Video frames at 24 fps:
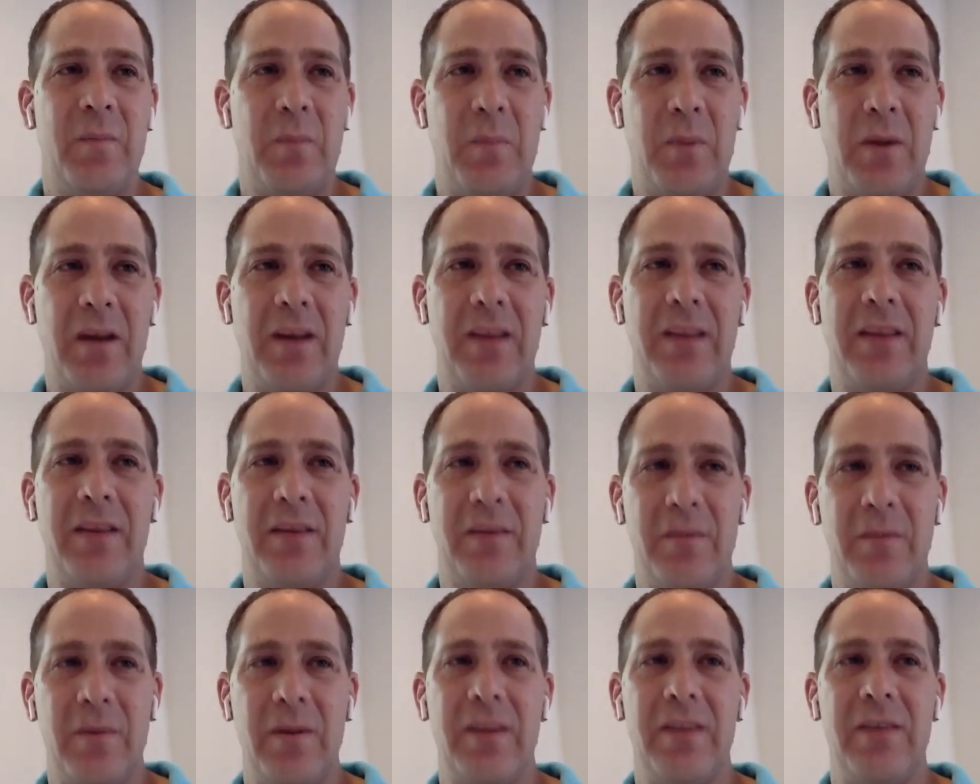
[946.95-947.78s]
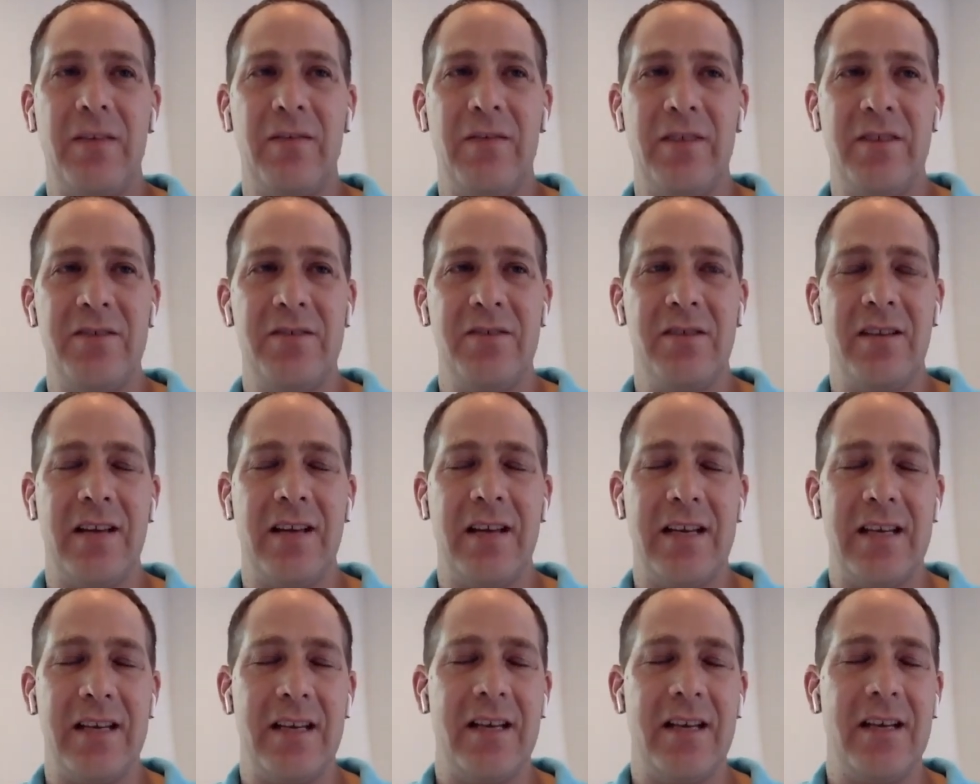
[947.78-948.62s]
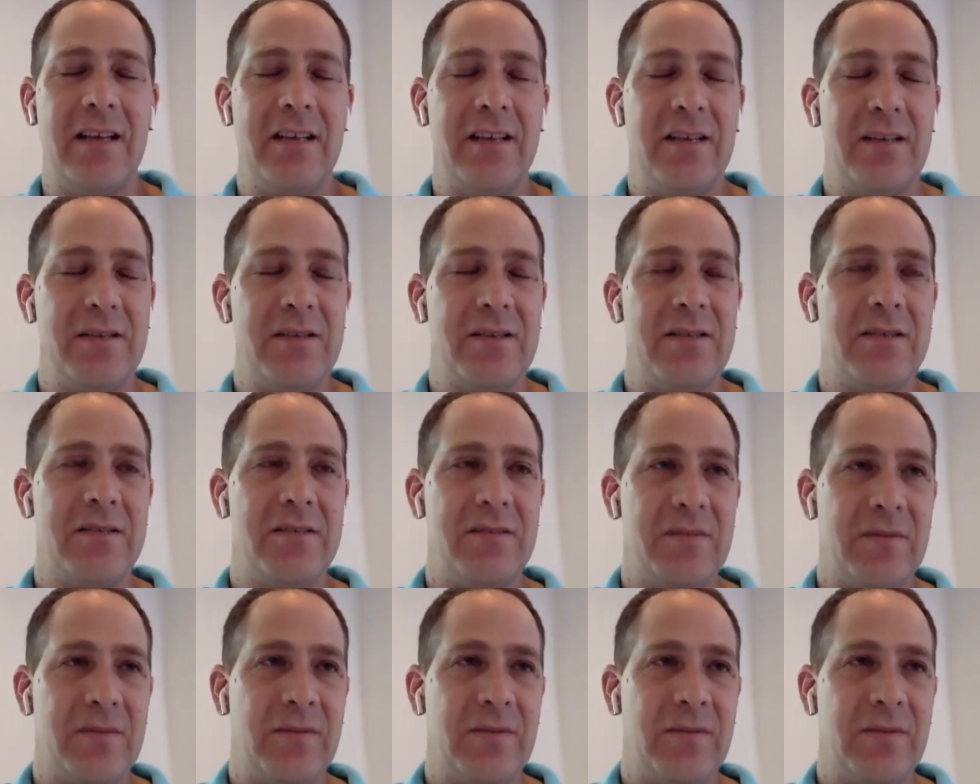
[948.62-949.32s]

brought the original idea. He's